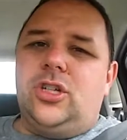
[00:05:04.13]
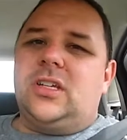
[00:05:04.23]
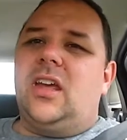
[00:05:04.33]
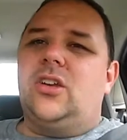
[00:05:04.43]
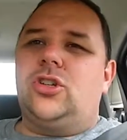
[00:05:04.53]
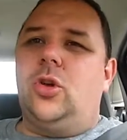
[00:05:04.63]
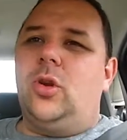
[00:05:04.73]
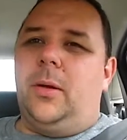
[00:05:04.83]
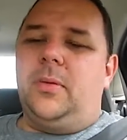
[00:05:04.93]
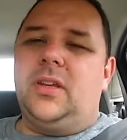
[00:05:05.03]
just kind of
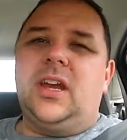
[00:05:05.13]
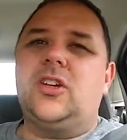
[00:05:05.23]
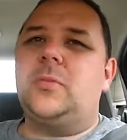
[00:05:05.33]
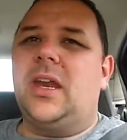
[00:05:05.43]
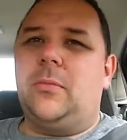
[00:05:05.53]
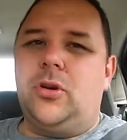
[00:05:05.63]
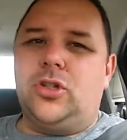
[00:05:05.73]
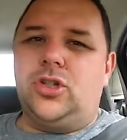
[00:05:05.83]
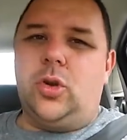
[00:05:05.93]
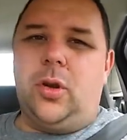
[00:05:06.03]
showed up, the charismatic
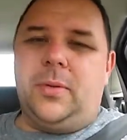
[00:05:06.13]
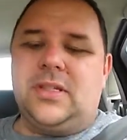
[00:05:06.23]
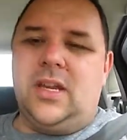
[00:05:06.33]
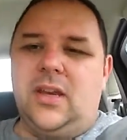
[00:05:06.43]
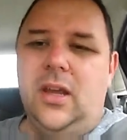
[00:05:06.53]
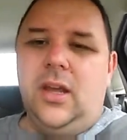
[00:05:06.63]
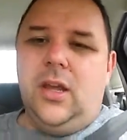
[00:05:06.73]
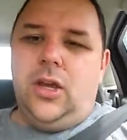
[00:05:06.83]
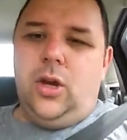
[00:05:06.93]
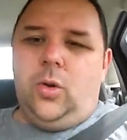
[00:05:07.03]
person showed up and said,
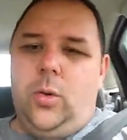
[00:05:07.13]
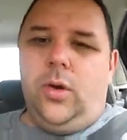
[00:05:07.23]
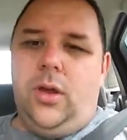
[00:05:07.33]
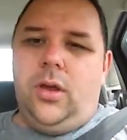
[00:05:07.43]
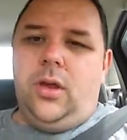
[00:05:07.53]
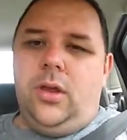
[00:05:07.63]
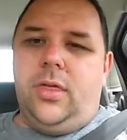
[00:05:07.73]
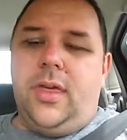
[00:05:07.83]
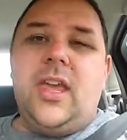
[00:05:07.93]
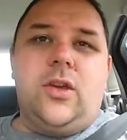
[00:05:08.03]

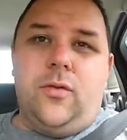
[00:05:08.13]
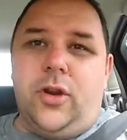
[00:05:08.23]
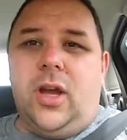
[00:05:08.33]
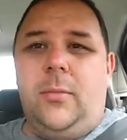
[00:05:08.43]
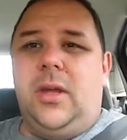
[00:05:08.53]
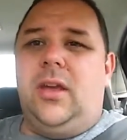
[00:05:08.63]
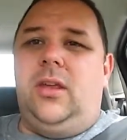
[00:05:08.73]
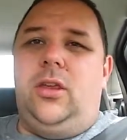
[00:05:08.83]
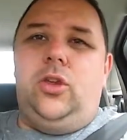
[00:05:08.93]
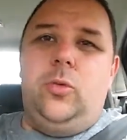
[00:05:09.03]
thank you for
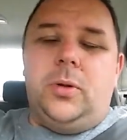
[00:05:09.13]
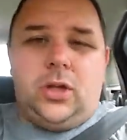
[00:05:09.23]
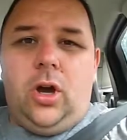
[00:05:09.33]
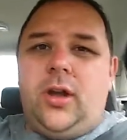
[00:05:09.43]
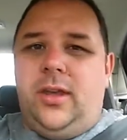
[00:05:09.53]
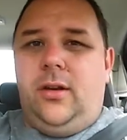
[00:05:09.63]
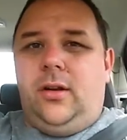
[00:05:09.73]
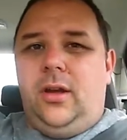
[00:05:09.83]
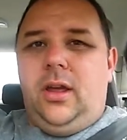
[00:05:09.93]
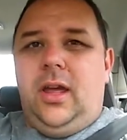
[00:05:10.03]
coming. You belong
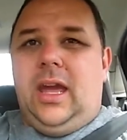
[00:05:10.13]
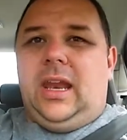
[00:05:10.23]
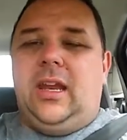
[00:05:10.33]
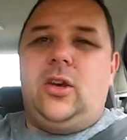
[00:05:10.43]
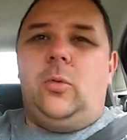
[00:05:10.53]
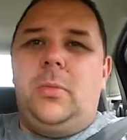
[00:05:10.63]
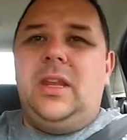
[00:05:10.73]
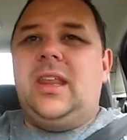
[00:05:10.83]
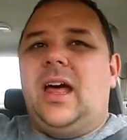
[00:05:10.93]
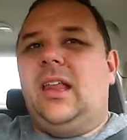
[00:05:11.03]
here. And I don't
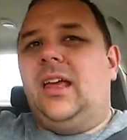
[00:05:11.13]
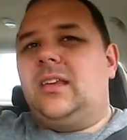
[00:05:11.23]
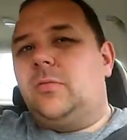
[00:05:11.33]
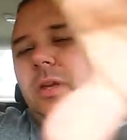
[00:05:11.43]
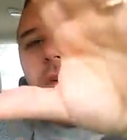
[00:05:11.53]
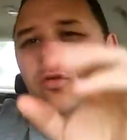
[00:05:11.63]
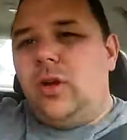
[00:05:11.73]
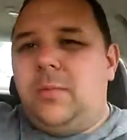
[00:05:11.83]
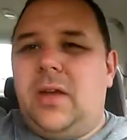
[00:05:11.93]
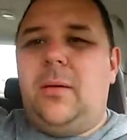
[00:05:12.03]
mean that like to be
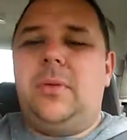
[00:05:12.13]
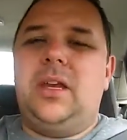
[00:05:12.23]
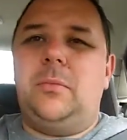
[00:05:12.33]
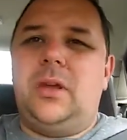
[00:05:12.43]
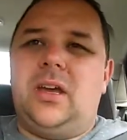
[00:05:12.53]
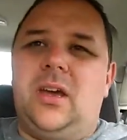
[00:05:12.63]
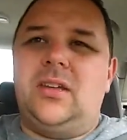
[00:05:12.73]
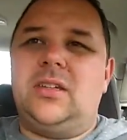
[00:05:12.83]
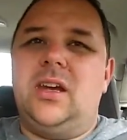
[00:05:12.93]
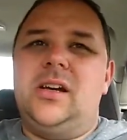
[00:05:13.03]
creepy. I mean it
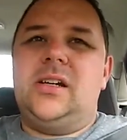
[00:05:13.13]
because